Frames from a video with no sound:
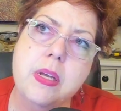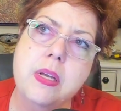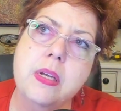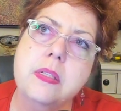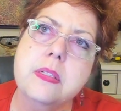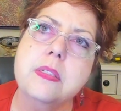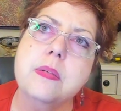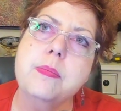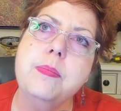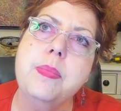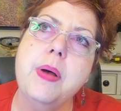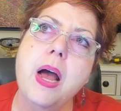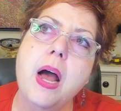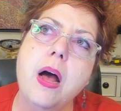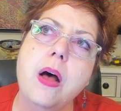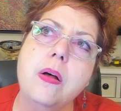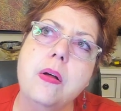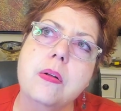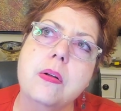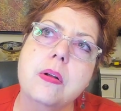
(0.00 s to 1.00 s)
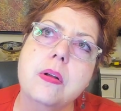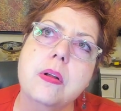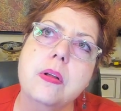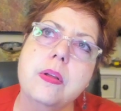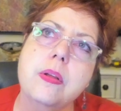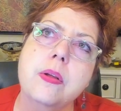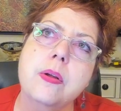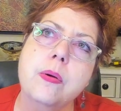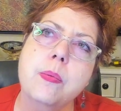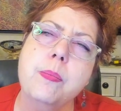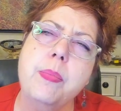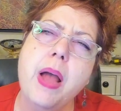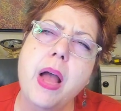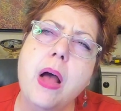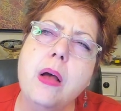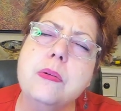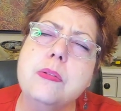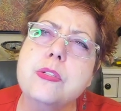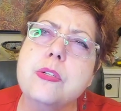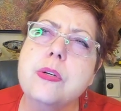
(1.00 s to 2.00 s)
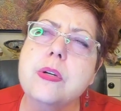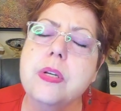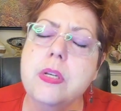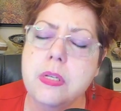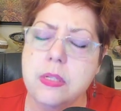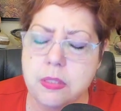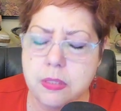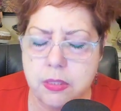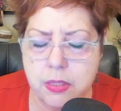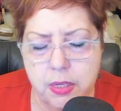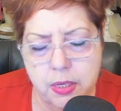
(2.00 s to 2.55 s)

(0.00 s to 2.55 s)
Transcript: It's about your boundaries.